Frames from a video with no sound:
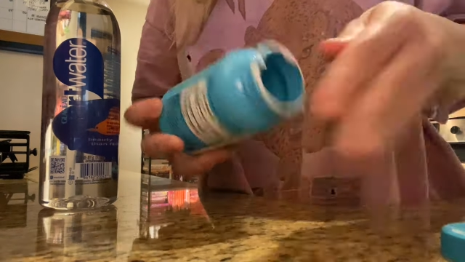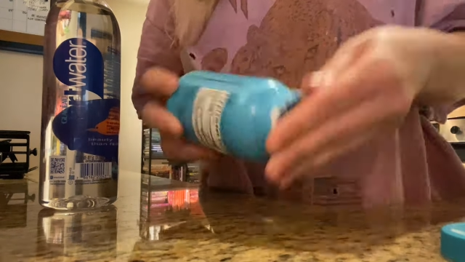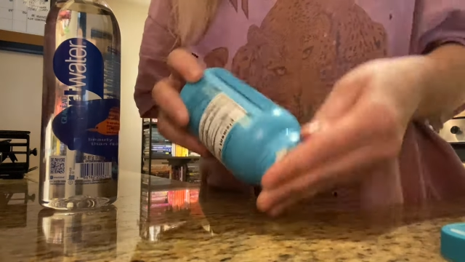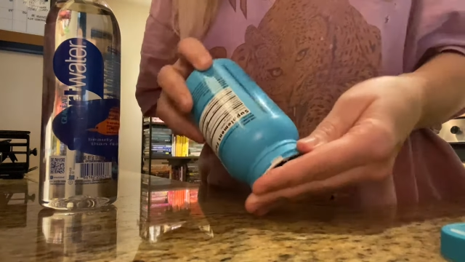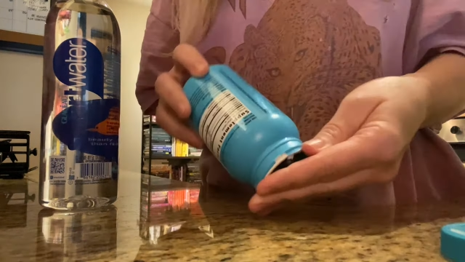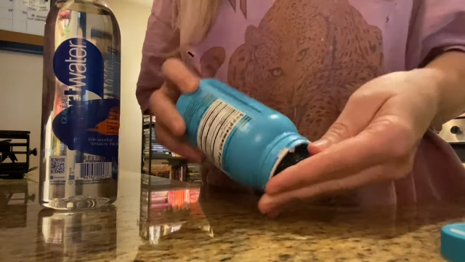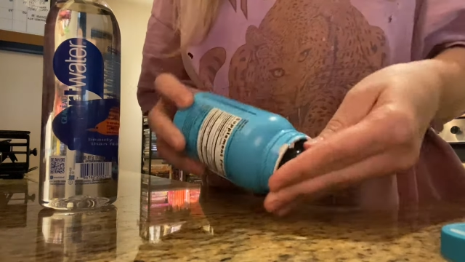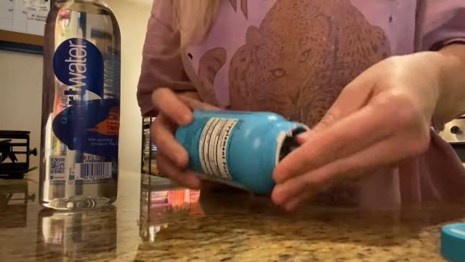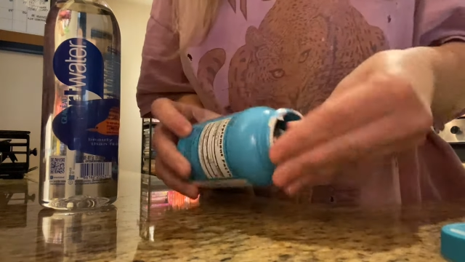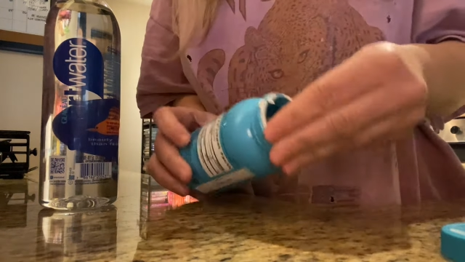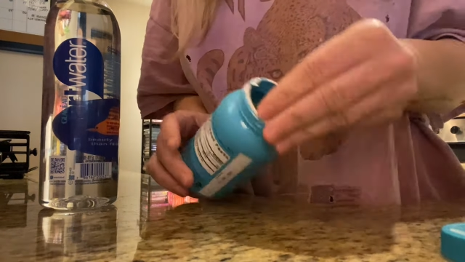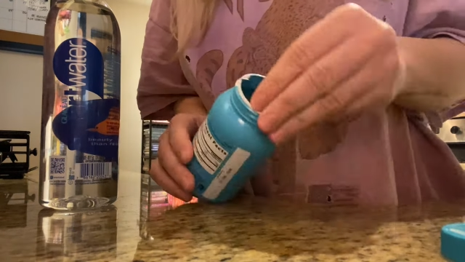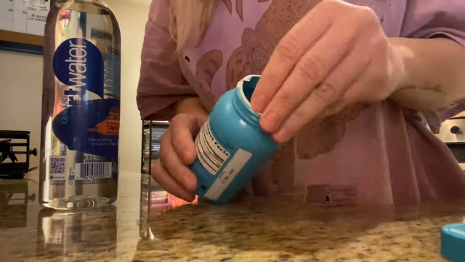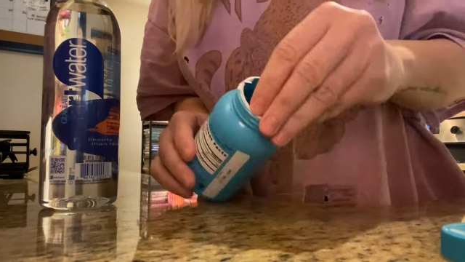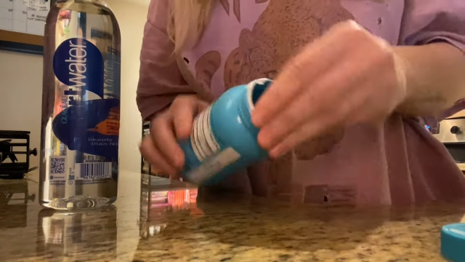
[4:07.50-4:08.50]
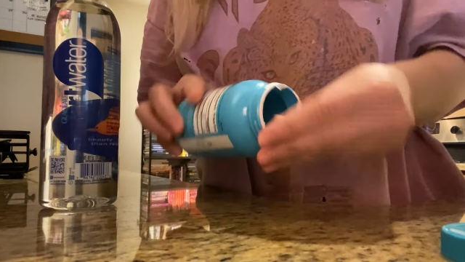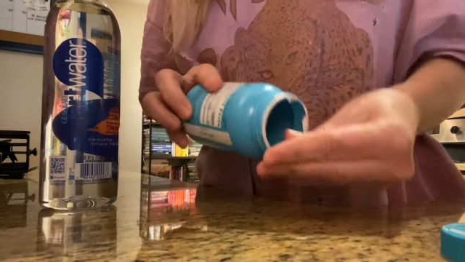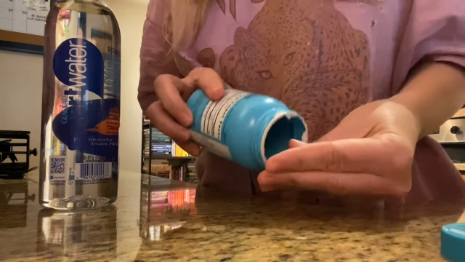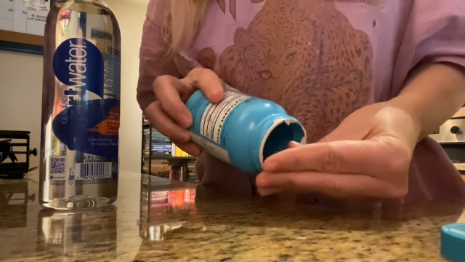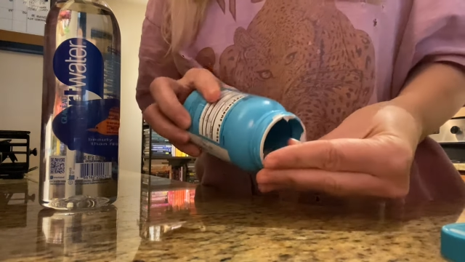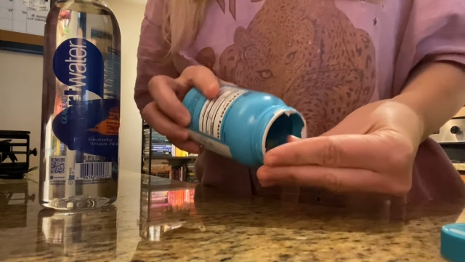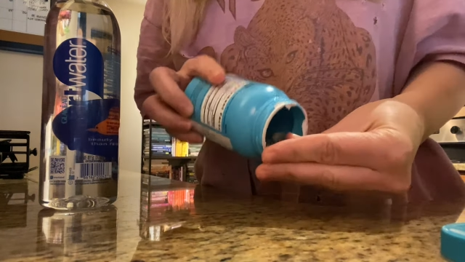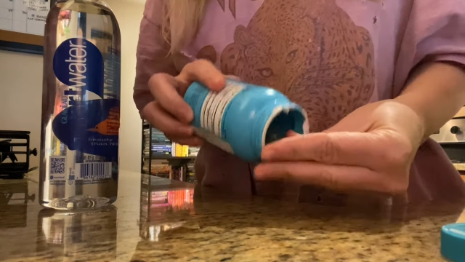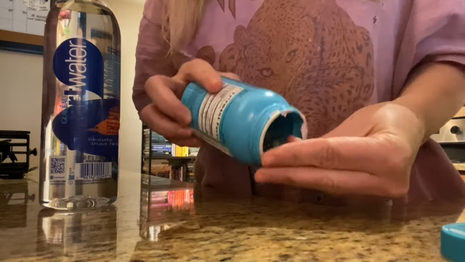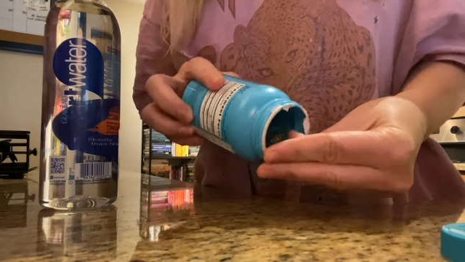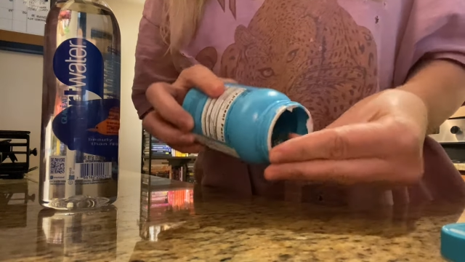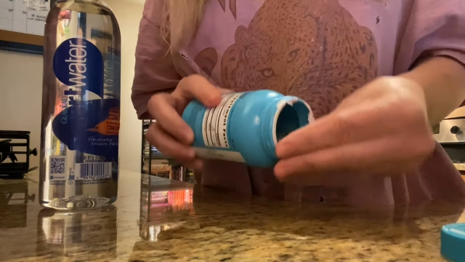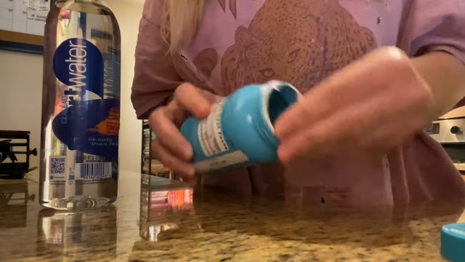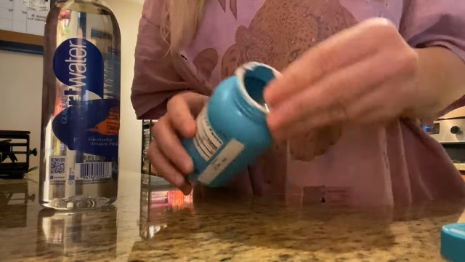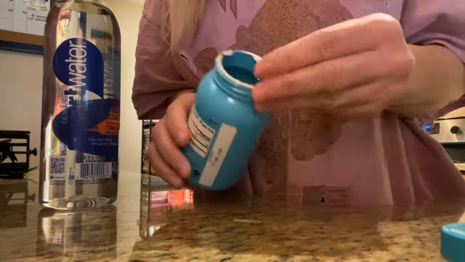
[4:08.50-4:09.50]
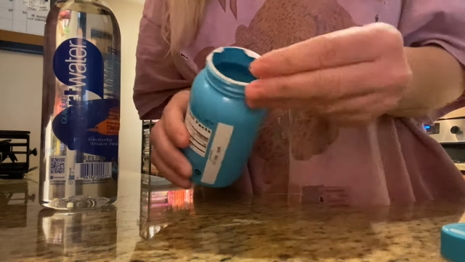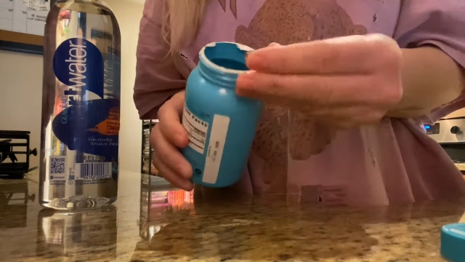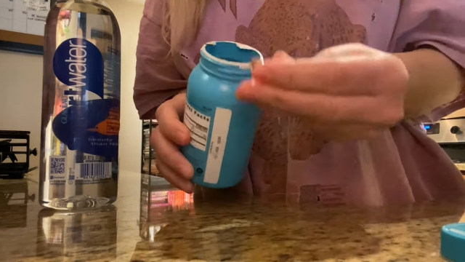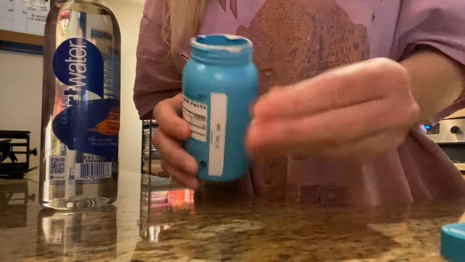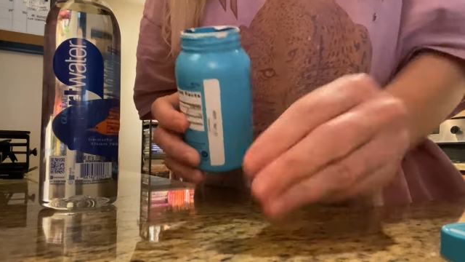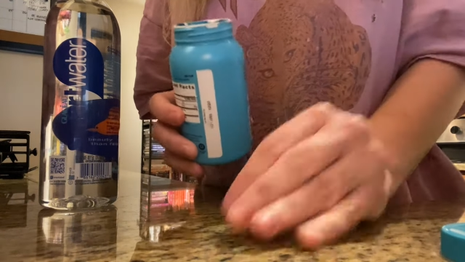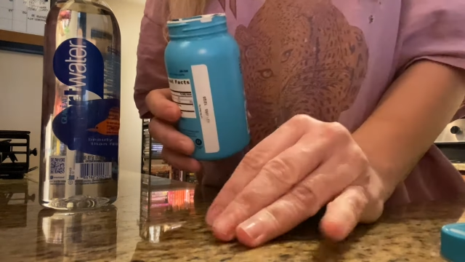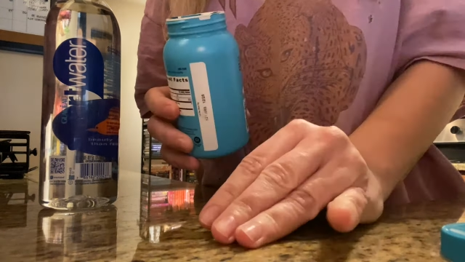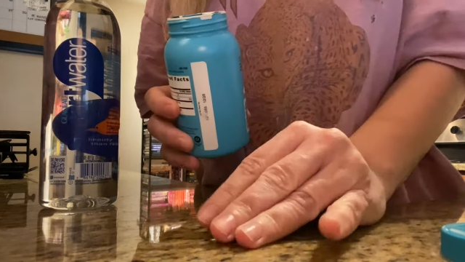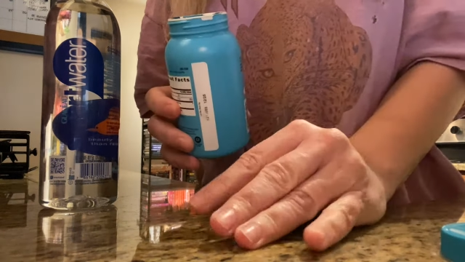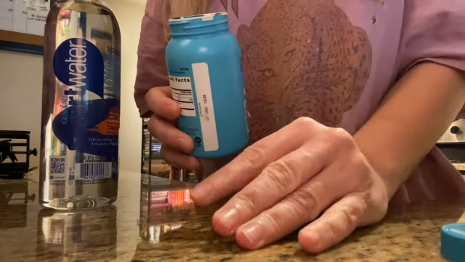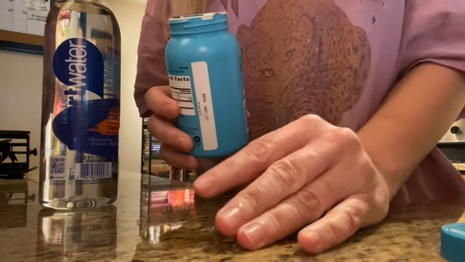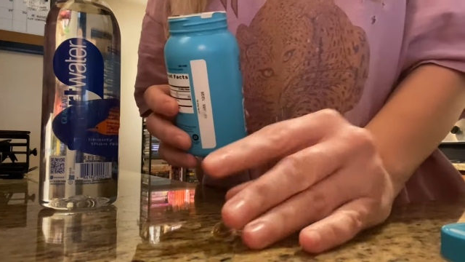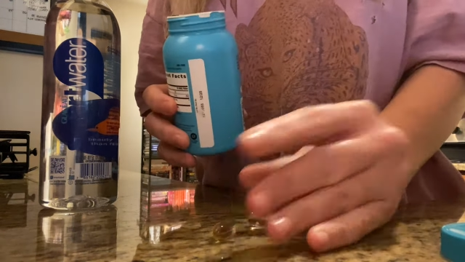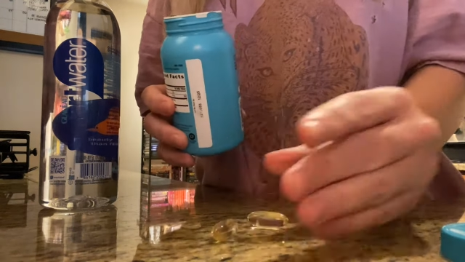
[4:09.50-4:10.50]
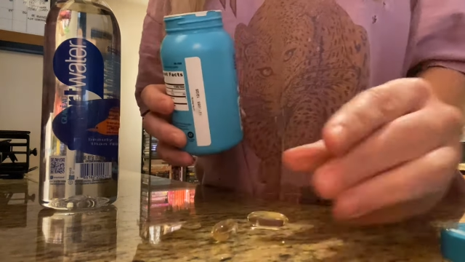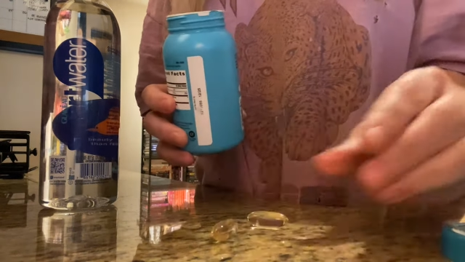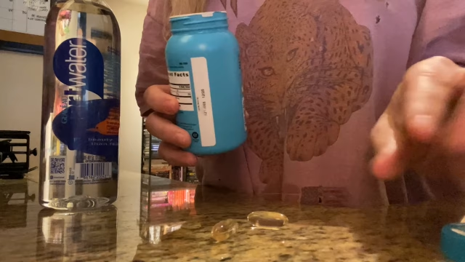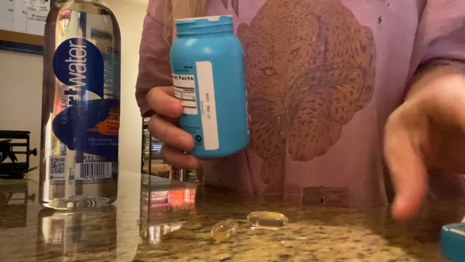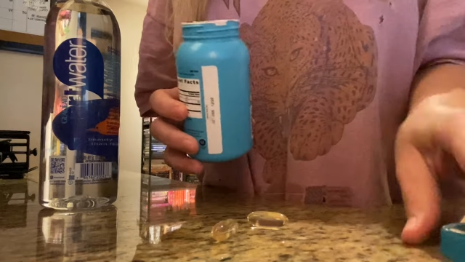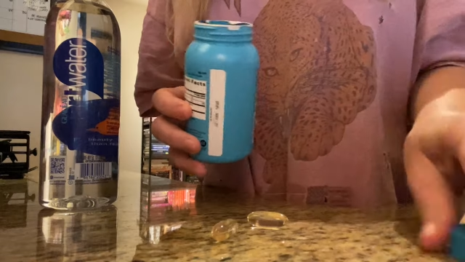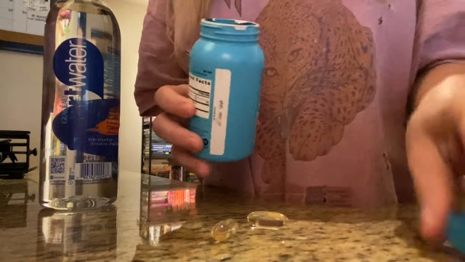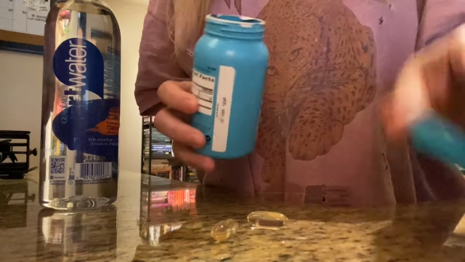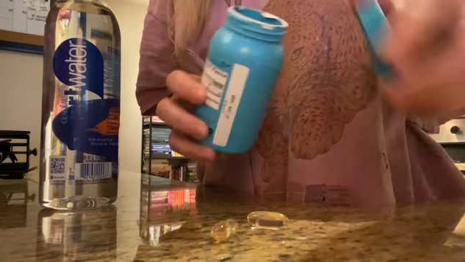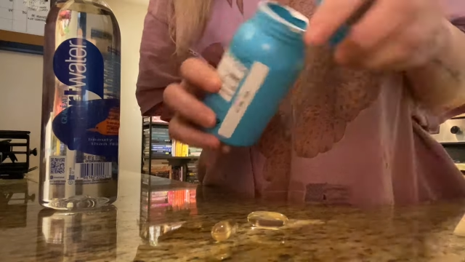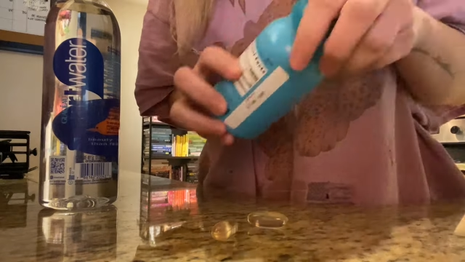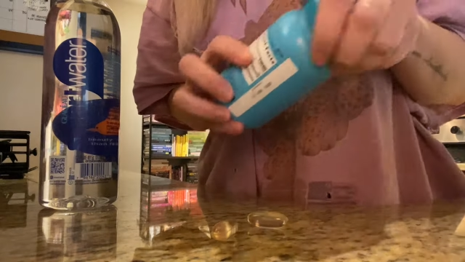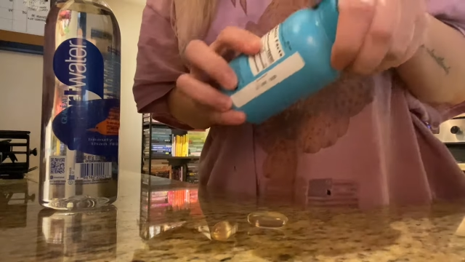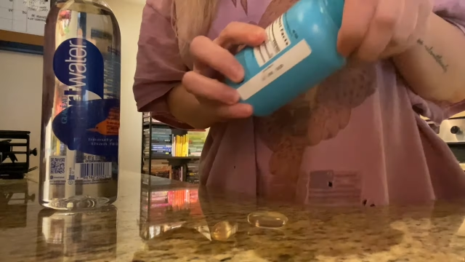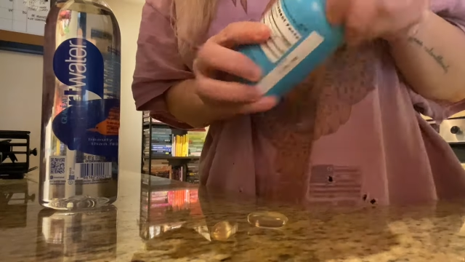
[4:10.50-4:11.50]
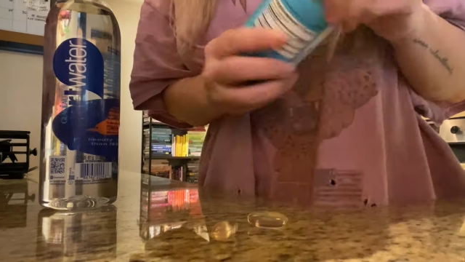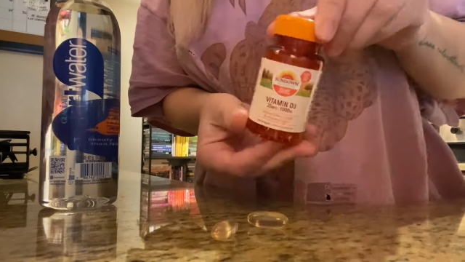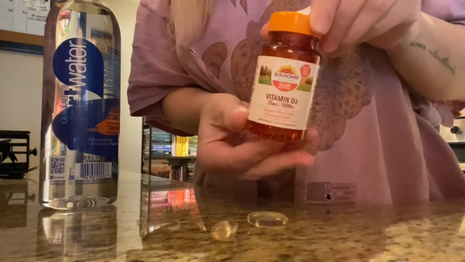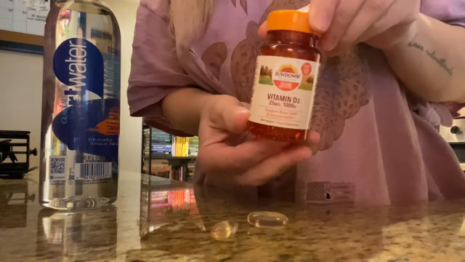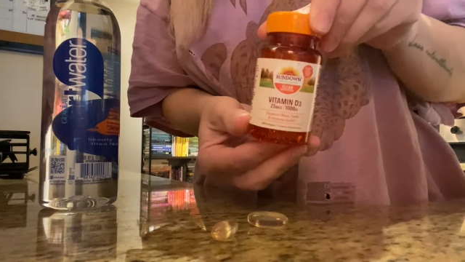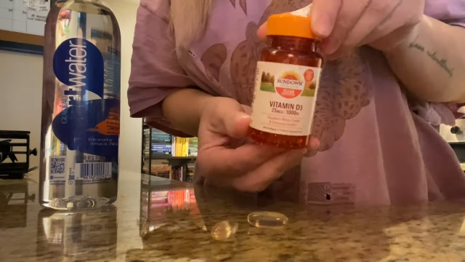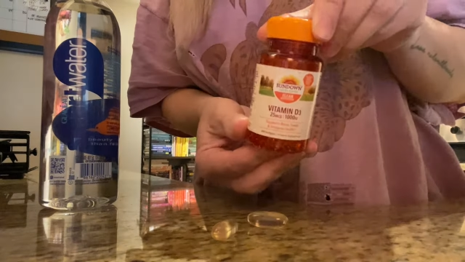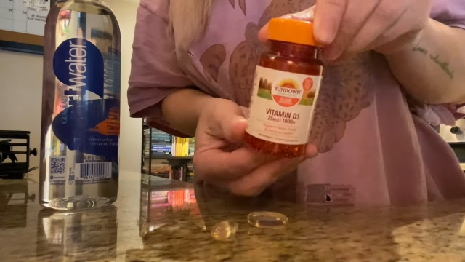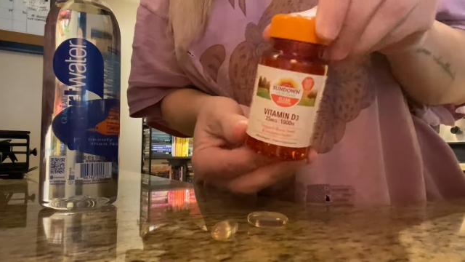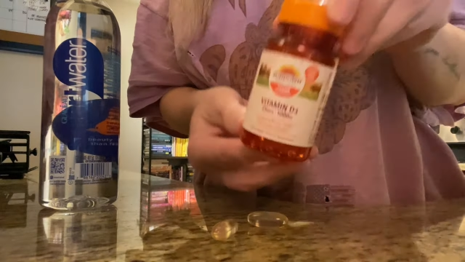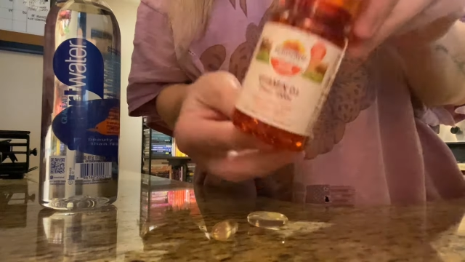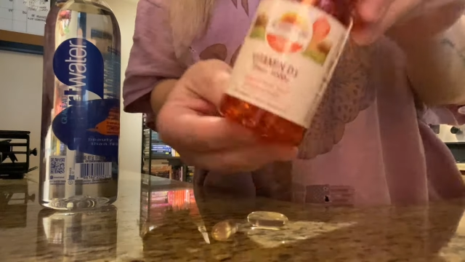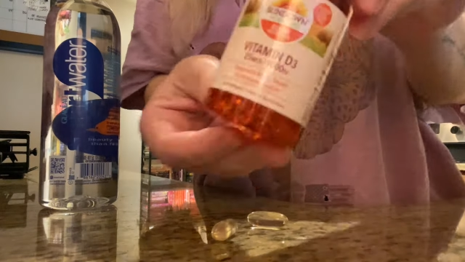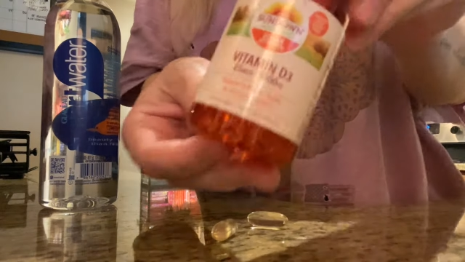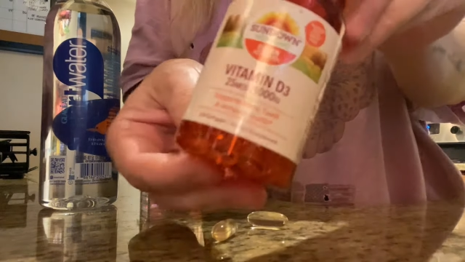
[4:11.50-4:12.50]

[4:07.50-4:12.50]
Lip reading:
No face is visible, so there are no lips to read.